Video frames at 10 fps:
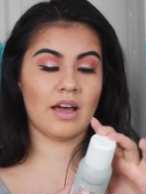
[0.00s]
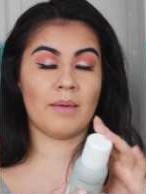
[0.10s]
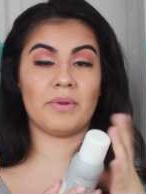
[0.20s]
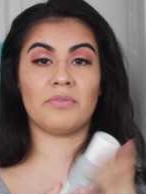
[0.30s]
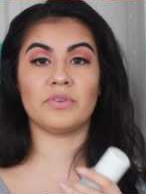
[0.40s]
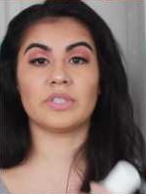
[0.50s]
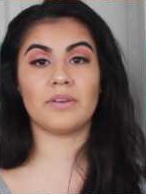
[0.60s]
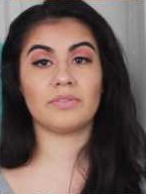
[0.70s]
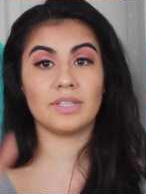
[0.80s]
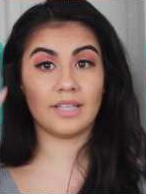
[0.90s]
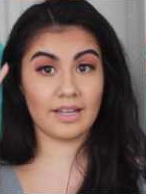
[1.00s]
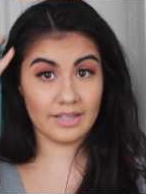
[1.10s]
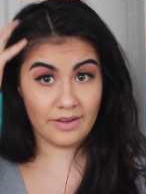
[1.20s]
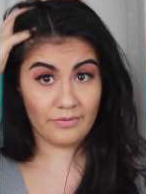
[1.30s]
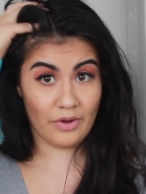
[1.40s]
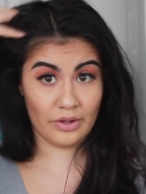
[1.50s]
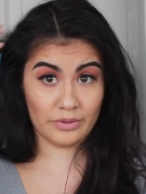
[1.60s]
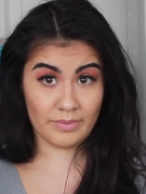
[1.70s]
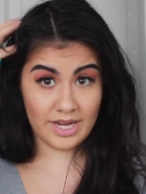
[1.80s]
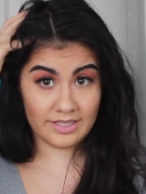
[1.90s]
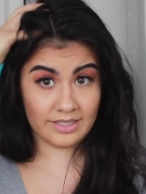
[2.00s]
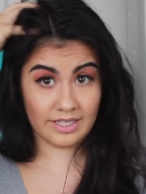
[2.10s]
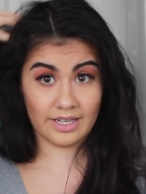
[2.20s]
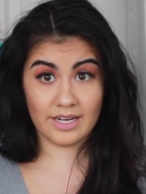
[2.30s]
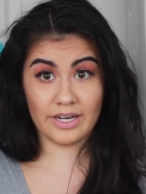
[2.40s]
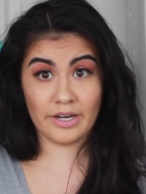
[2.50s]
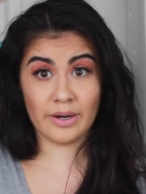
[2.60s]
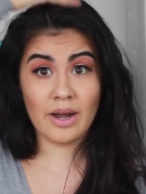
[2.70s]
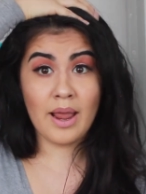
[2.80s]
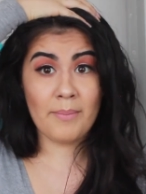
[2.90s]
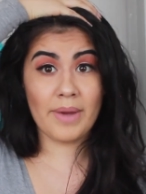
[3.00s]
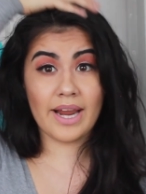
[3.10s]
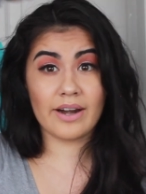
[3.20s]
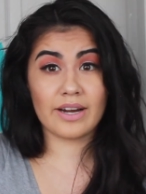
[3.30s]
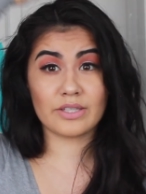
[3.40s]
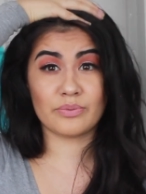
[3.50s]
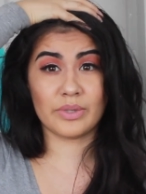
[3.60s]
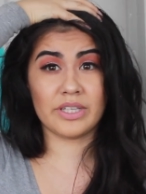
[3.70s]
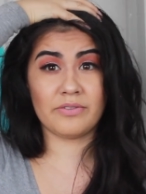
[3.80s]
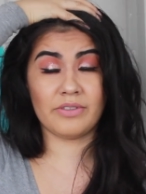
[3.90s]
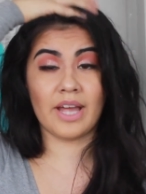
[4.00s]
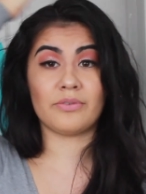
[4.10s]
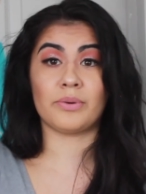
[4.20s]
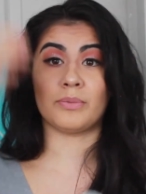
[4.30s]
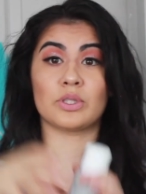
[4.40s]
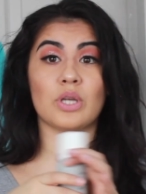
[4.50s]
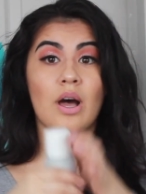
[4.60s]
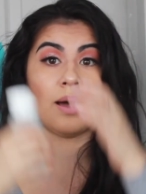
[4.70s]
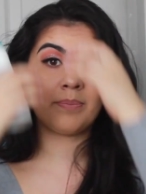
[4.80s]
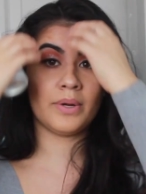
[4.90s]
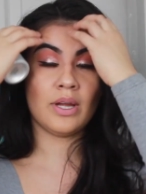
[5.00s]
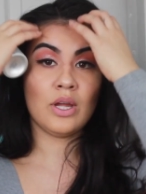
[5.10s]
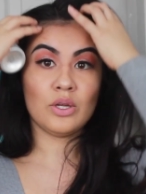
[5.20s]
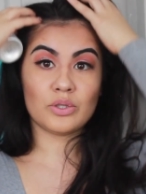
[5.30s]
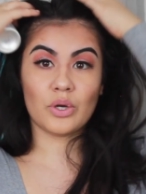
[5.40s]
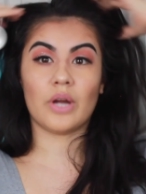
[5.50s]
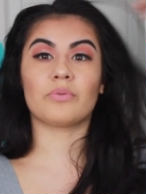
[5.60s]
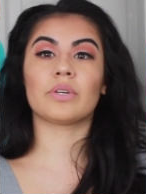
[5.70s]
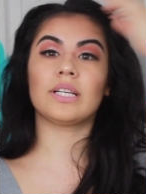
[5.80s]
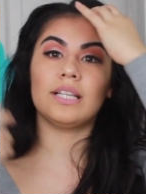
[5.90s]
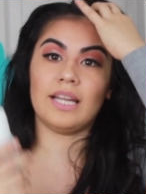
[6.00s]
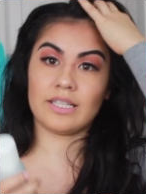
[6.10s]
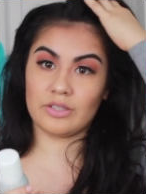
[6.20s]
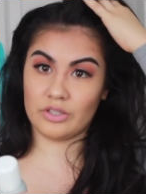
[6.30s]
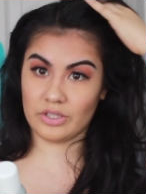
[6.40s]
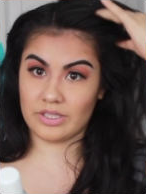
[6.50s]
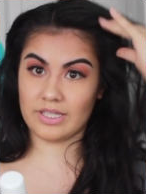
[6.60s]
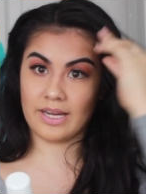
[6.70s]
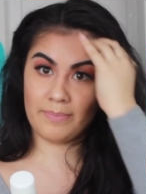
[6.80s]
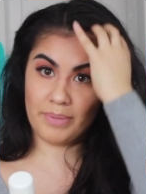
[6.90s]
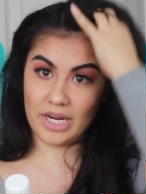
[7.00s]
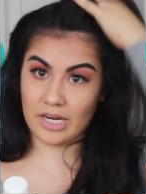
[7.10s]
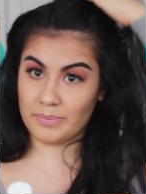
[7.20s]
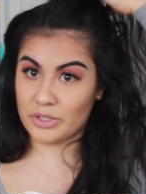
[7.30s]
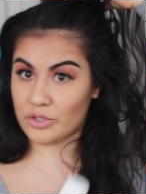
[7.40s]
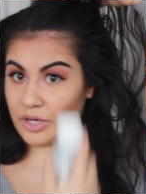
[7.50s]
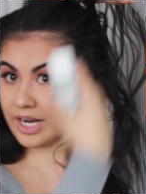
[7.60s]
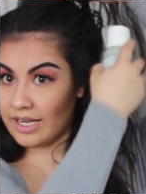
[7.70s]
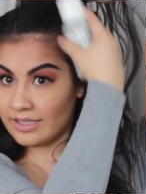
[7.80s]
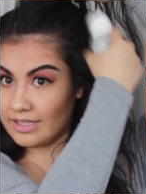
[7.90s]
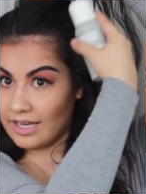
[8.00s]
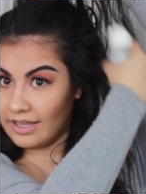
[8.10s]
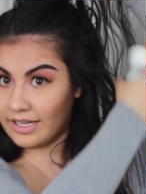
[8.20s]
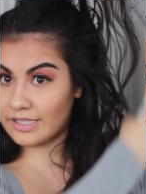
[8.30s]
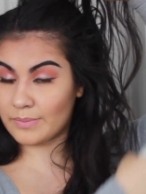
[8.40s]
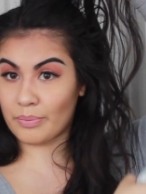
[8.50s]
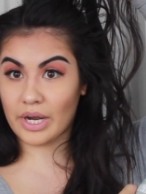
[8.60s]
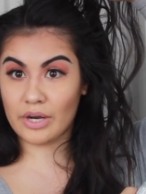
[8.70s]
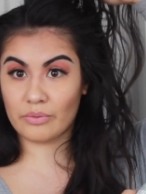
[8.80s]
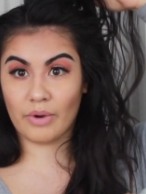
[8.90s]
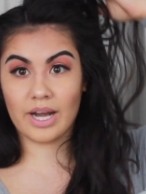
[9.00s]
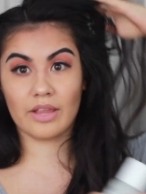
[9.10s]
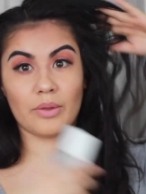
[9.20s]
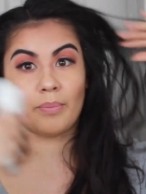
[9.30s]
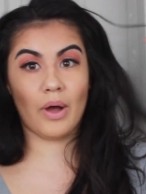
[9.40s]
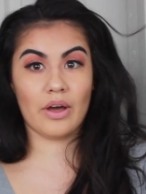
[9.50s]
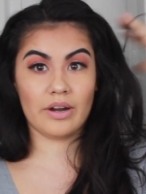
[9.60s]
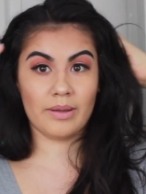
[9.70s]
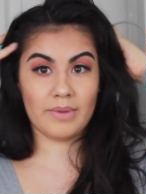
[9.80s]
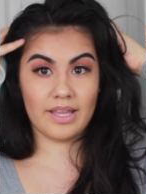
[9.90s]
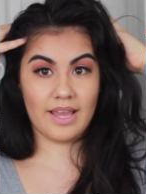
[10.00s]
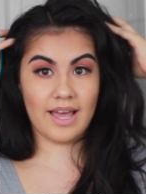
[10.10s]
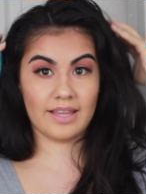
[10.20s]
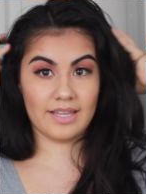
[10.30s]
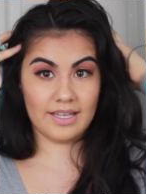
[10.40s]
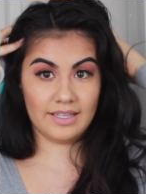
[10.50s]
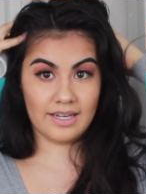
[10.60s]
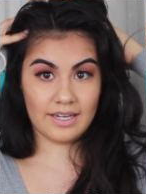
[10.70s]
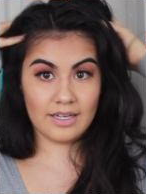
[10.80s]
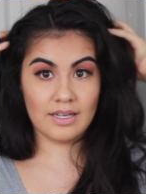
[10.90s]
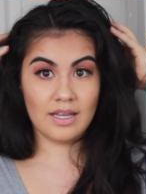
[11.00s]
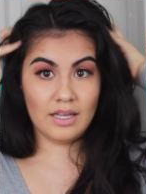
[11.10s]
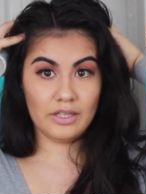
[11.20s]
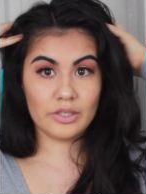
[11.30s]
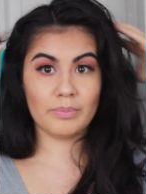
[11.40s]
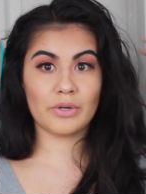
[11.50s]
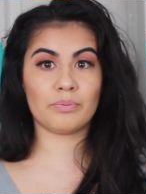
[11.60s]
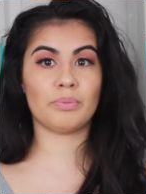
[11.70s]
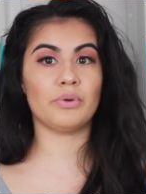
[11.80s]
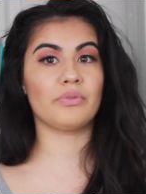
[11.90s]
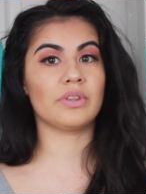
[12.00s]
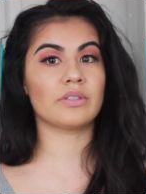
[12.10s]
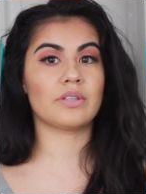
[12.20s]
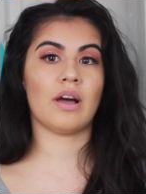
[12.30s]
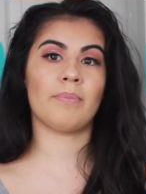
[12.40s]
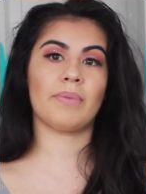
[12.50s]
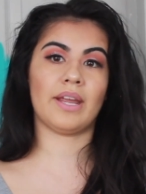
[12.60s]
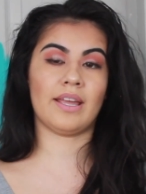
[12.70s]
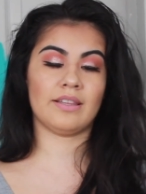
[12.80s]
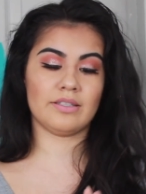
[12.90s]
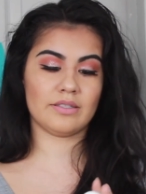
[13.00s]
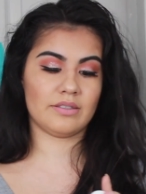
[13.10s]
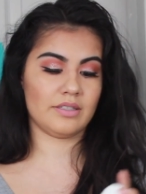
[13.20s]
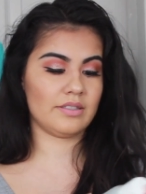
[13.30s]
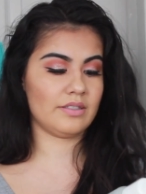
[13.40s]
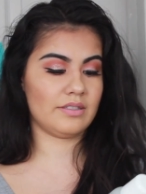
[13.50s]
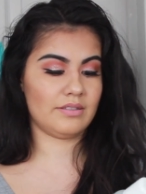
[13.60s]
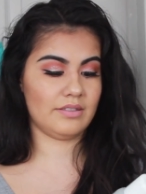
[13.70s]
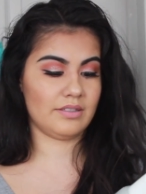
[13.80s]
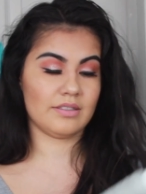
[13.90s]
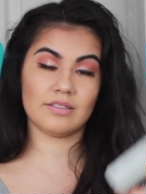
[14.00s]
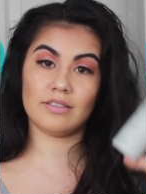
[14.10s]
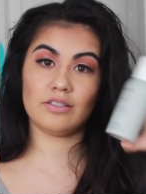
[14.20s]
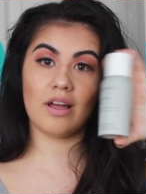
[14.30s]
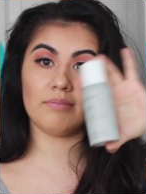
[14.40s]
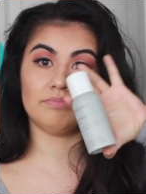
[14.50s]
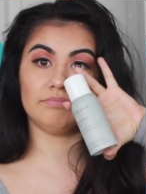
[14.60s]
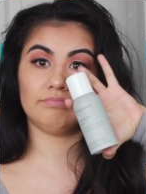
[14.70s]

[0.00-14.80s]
if you definitely like that volumized thing here. My hair gets really flat from the top, so I really like to just like pick up strands and like spray it right at the bottom and add that like little bit of poof in the top, and this does the job.